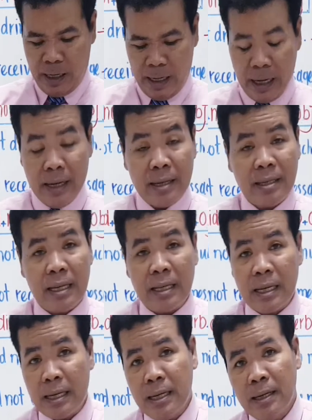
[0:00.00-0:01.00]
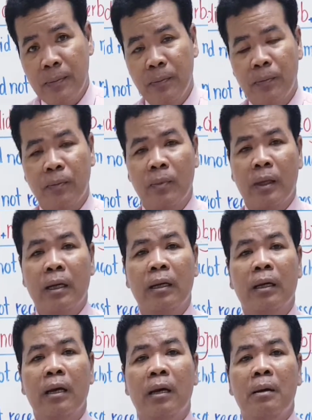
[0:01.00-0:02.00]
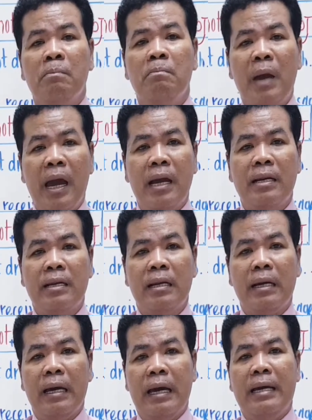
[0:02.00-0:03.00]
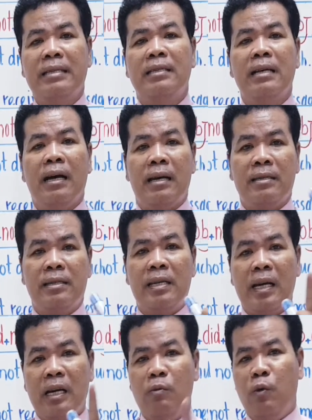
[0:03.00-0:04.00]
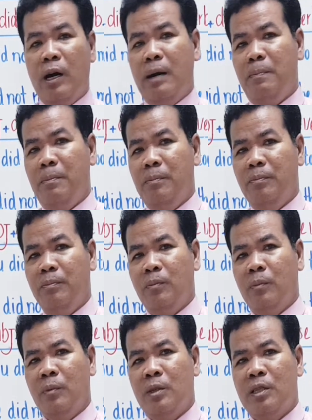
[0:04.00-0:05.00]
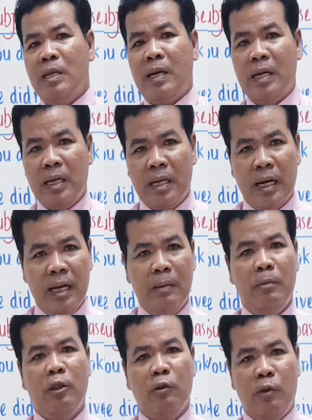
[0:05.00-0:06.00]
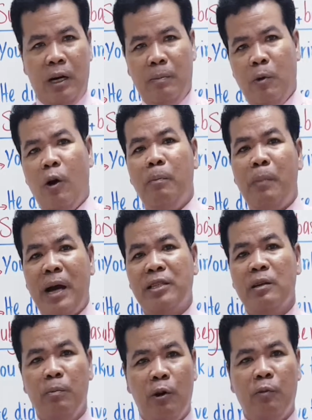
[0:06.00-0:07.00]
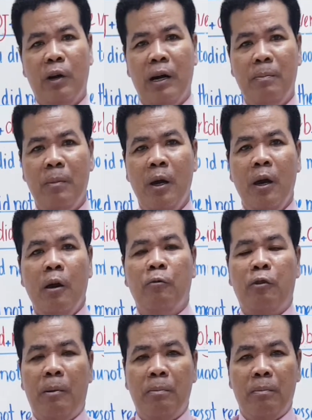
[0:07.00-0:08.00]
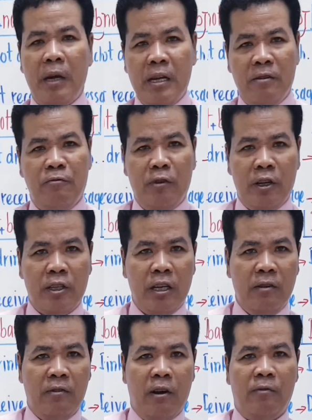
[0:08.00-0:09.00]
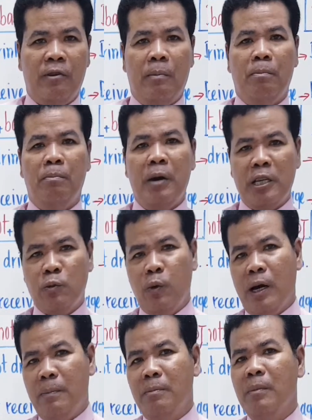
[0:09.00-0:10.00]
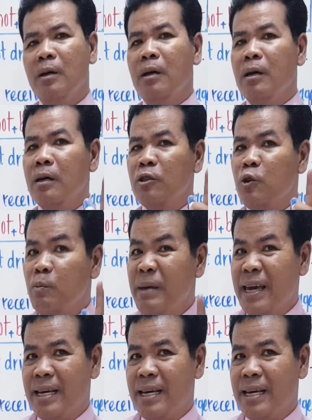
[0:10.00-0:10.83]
a sentence. Made is the second verb, second column of the verb or past simple verb from infinitive or from base verb to make.